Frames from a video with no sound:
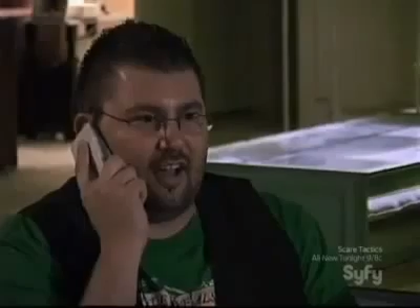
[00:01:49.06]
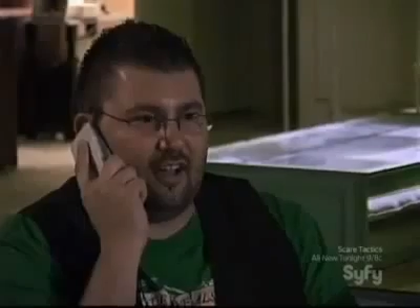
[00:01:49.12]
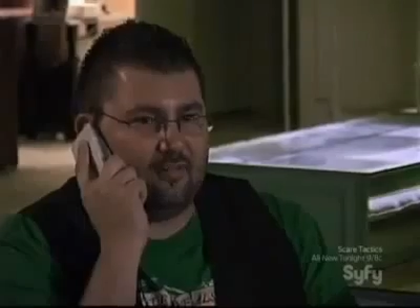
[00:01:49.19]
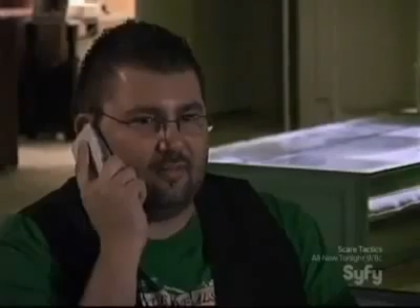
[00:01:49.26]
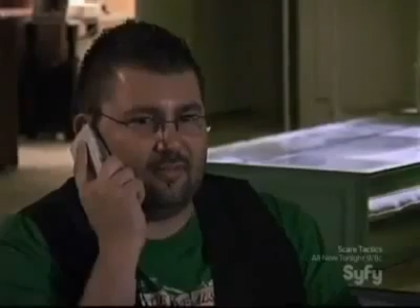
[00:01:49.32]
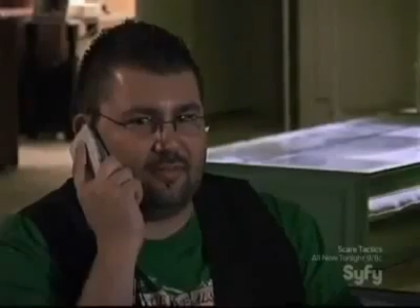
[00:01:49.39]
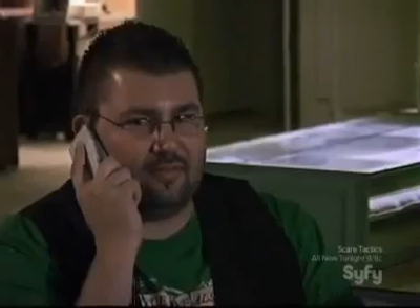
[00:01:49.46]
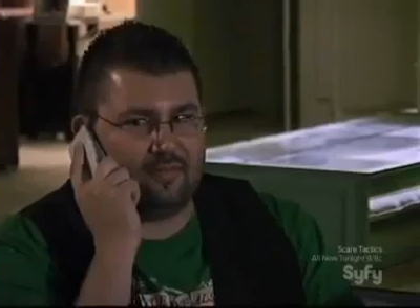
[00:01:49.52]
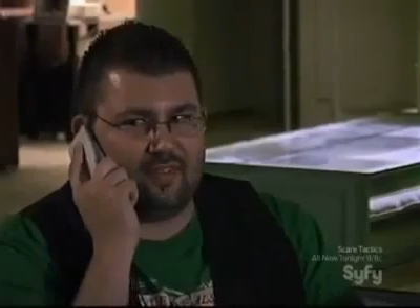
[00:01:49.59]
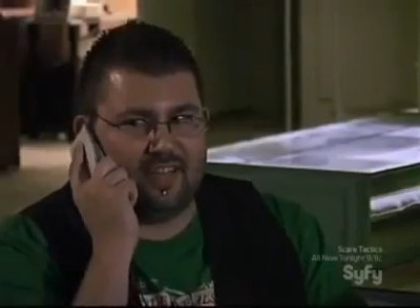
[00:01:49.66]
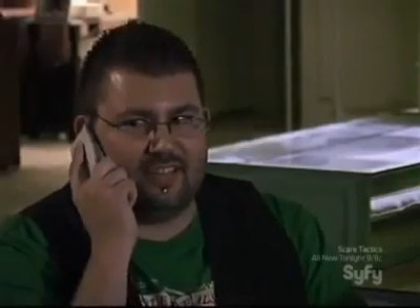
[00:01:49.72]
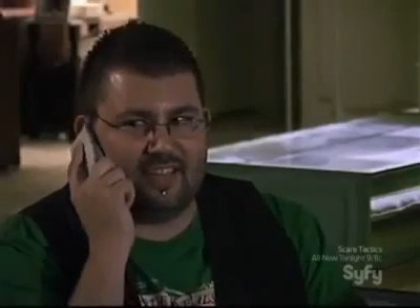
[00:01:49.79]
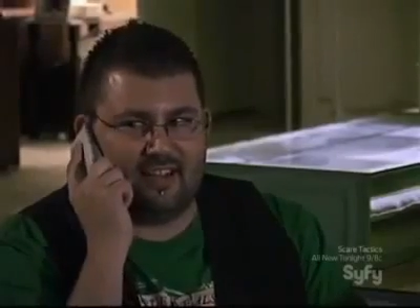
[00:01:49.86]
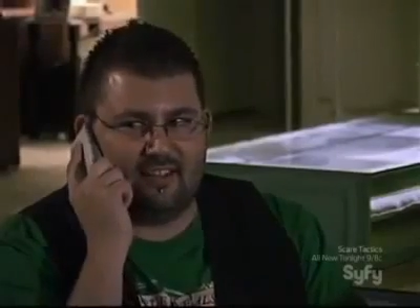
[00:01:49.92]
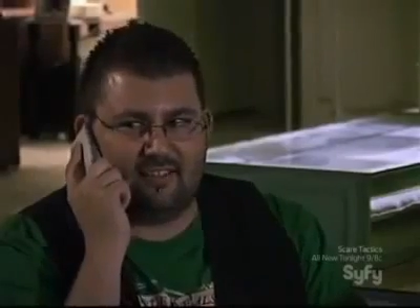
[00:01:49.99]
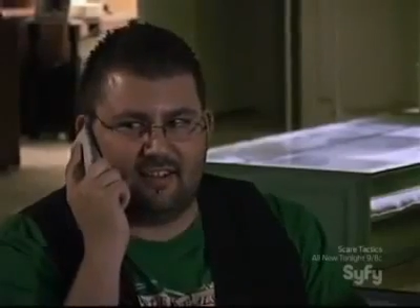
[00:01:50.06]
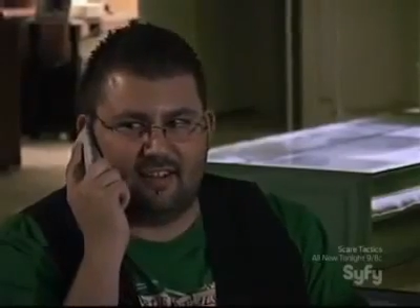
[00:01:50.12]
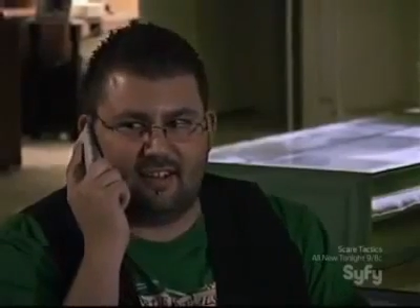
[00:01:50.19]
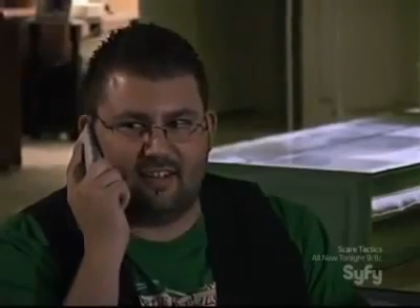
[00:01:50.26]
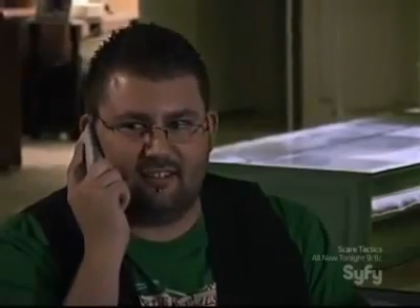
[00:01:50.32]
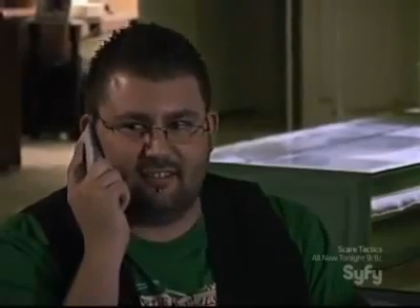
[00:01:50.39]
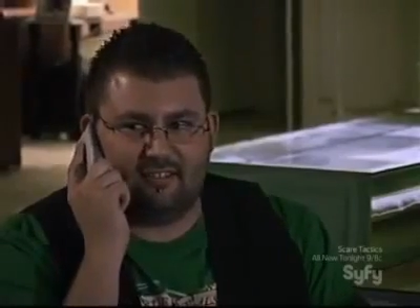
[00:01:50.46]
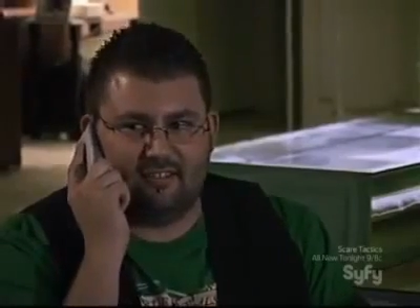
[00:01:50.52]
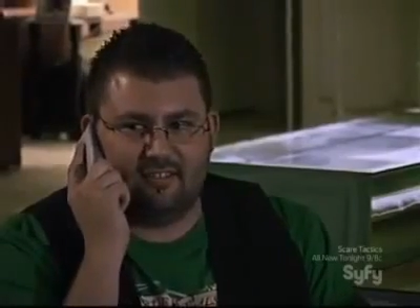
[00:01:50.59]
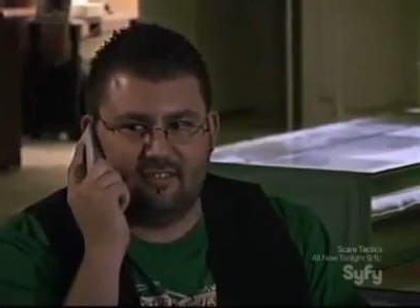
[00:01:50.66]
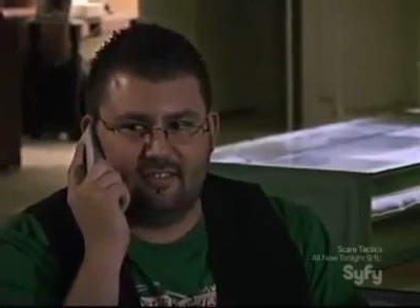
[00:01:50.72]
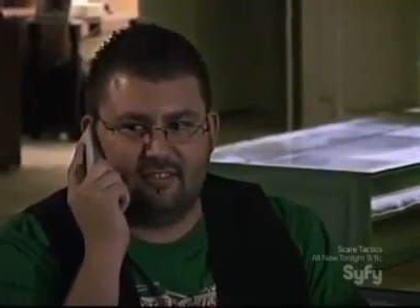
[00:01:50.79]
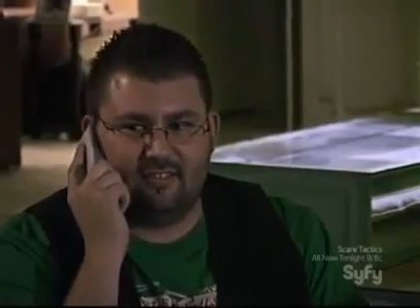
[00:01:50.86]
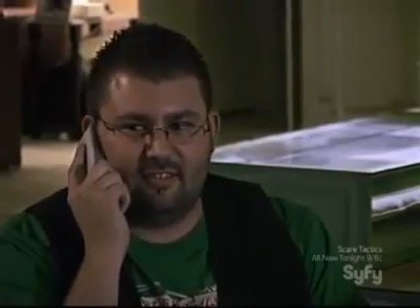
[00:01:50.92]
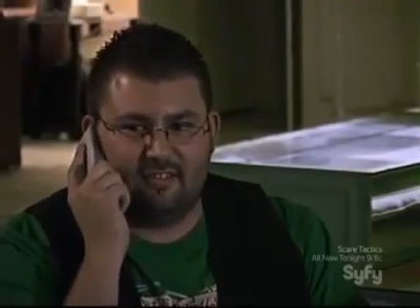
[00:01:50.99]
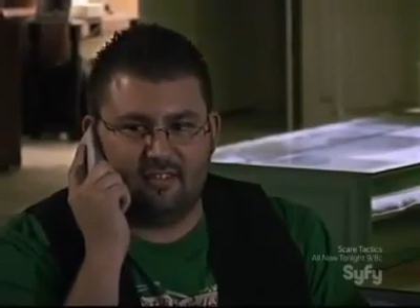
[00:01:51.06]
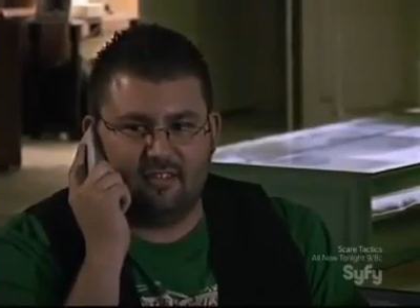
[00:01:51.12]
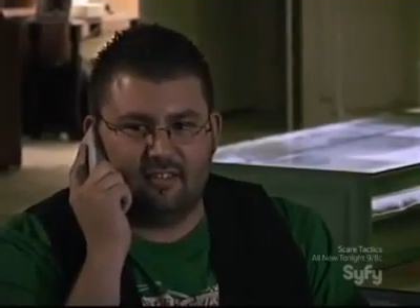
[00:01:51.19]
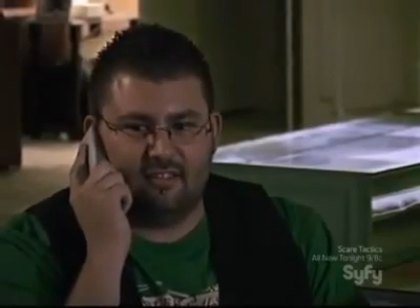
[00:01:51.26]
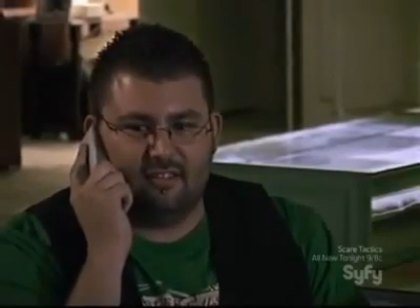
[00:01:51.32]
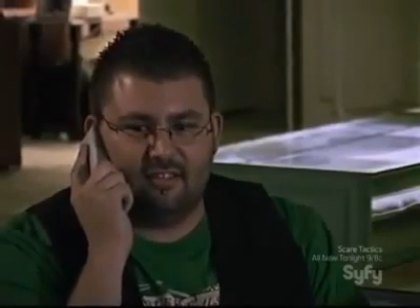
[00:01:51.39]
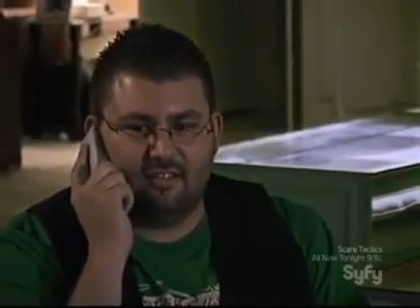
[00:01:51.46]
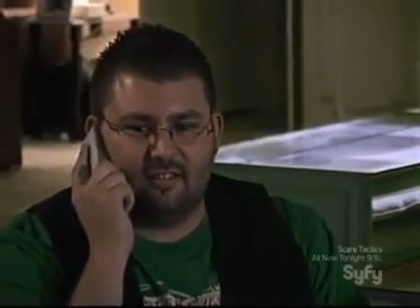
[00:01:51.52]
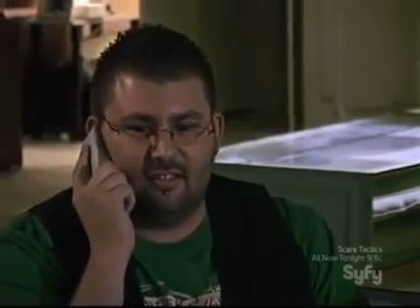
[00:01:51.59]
I'm freaked out right now. What's going